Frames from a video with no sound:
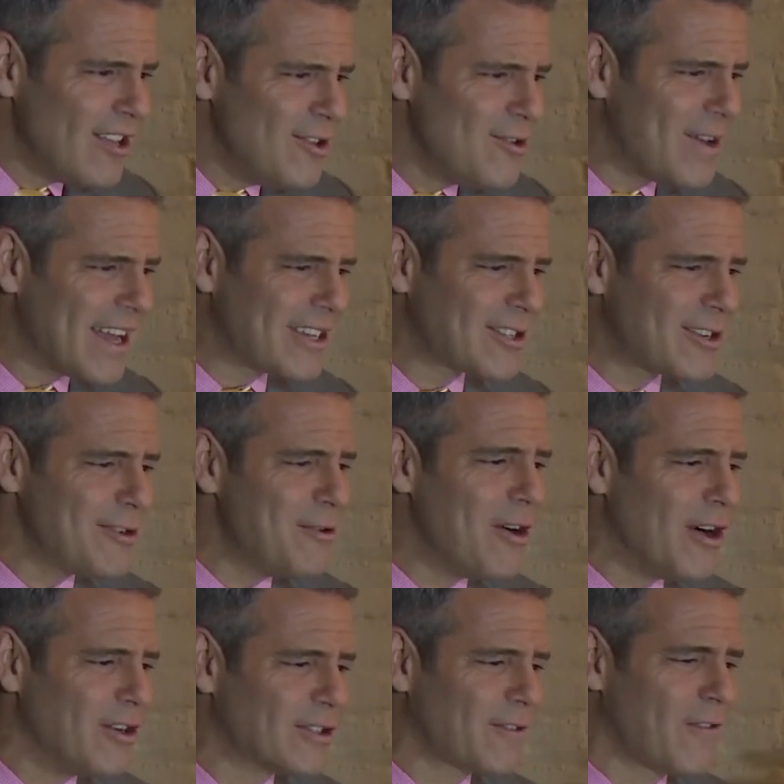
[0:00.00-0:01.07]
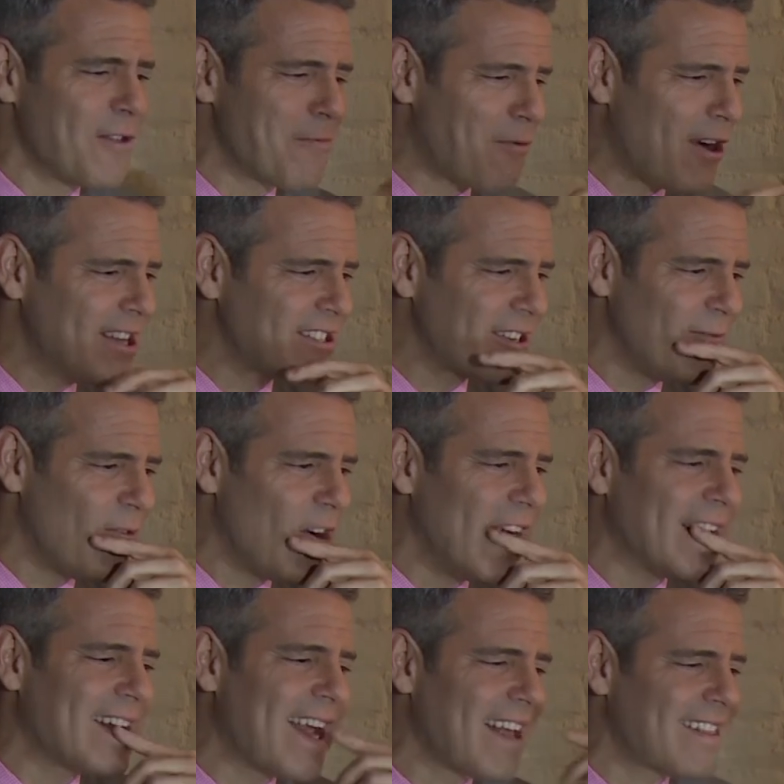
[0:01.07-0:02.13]
You get two hosts for the price of
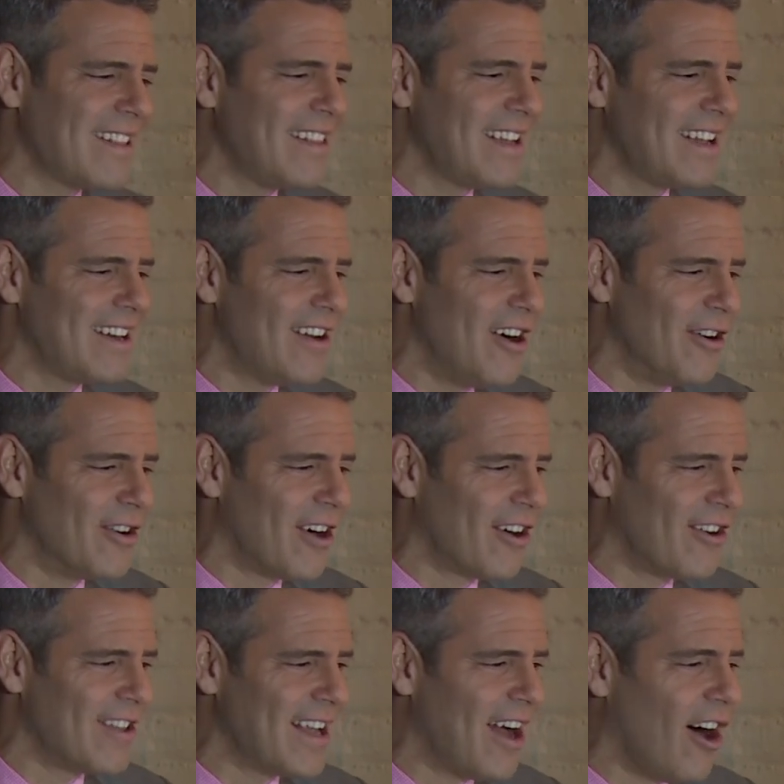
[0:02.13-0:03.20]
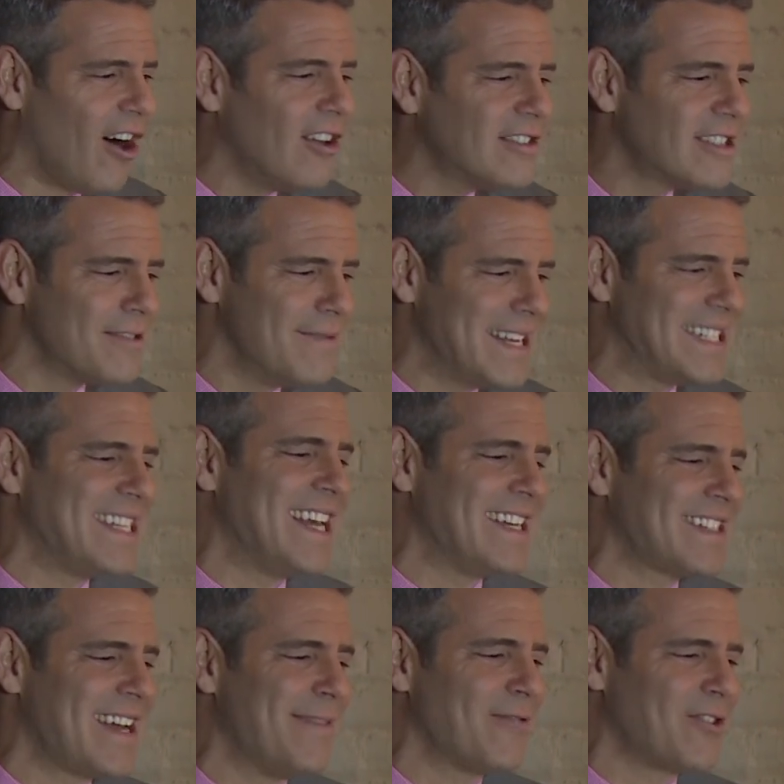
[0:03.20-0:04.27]
one. Kathie Lee and Hoda are the ultimate
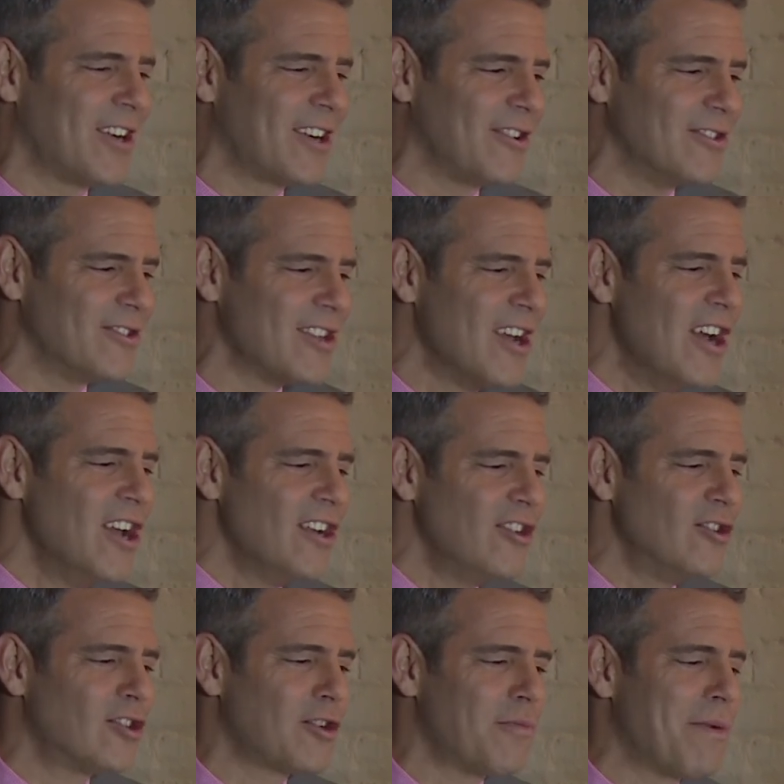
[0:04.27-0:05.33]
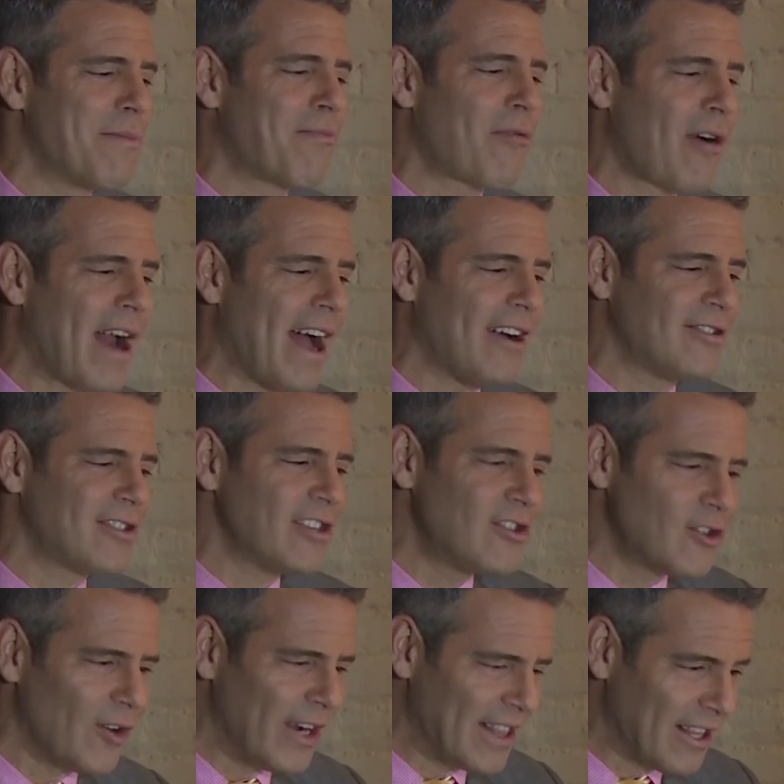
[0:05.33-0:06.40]
daytime drinkers. You should be proud to
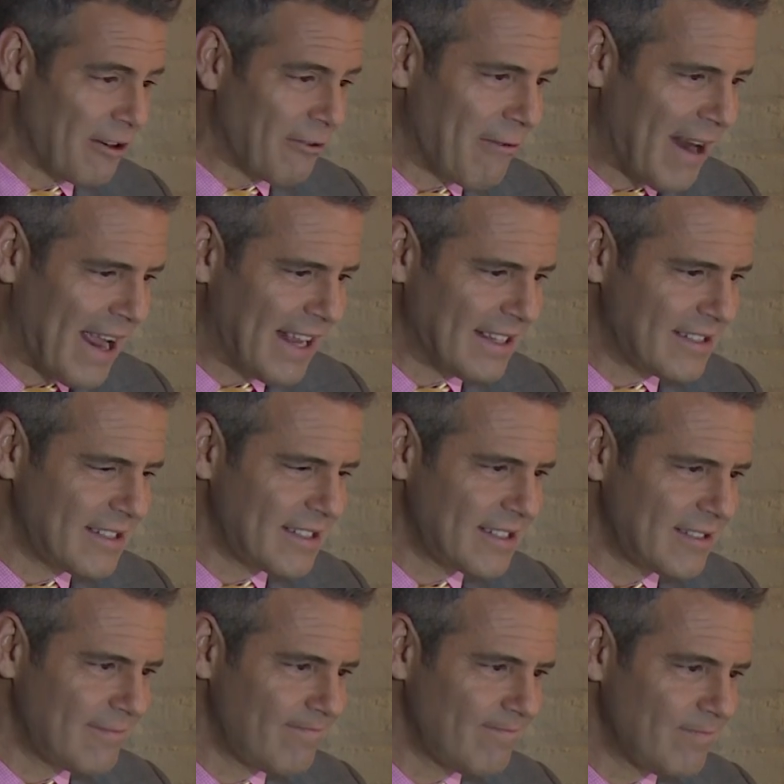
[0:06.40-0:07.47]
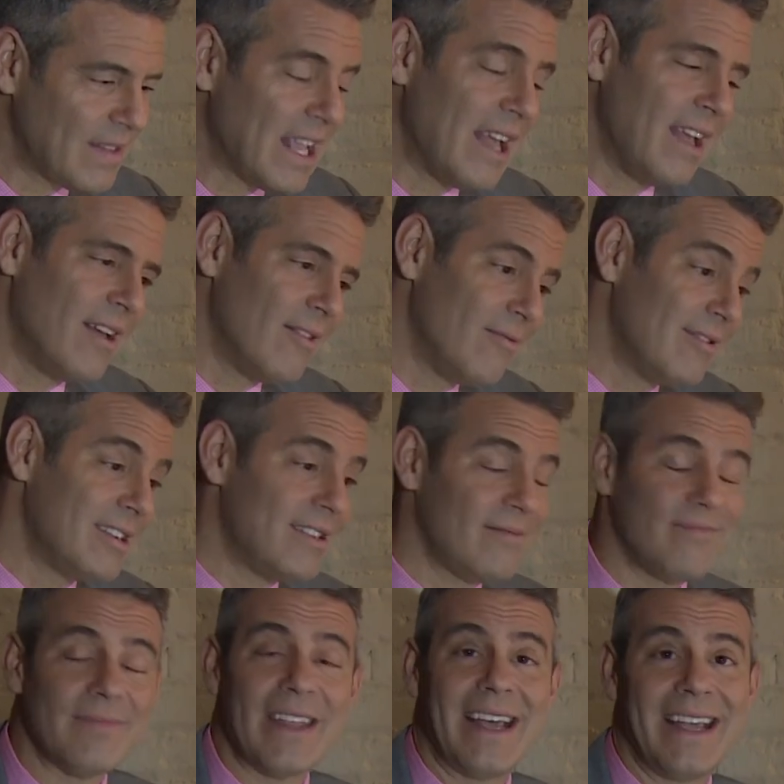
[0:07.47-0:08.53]
join ranks.
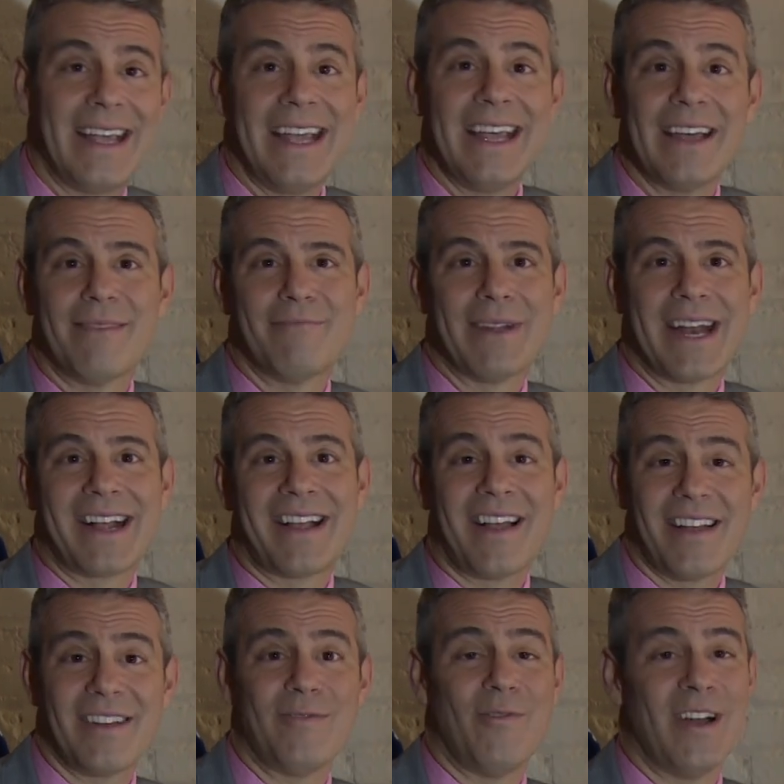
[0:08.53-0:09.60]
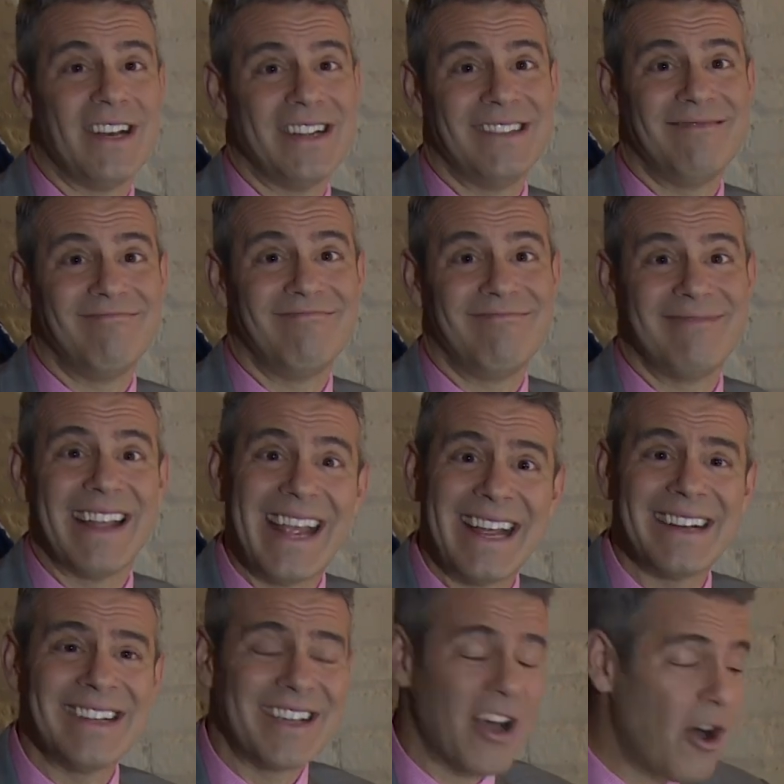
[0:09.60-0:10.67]
Well, I am, but I kind of wanted
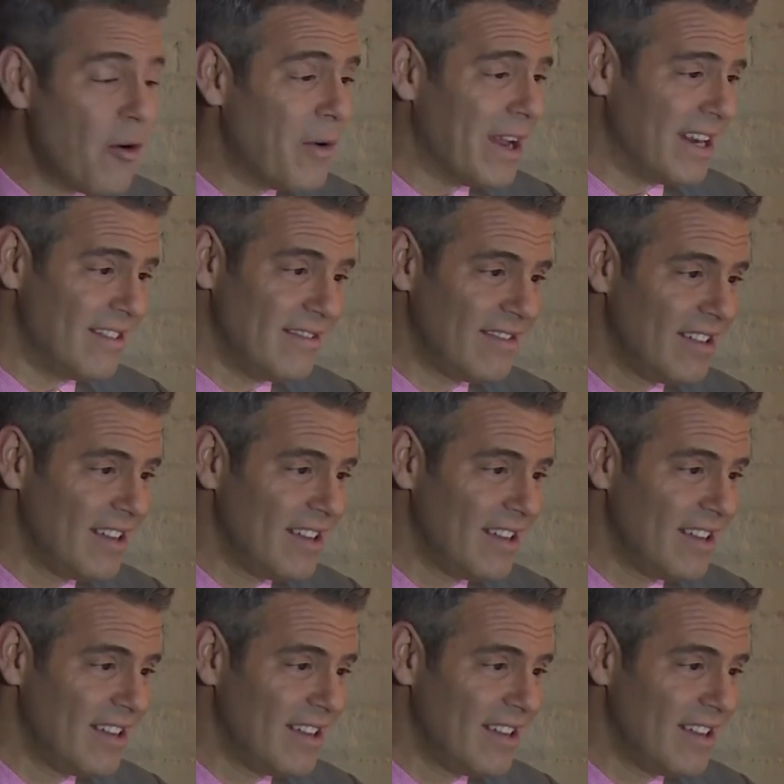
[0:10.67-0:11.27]
Andy Cohen.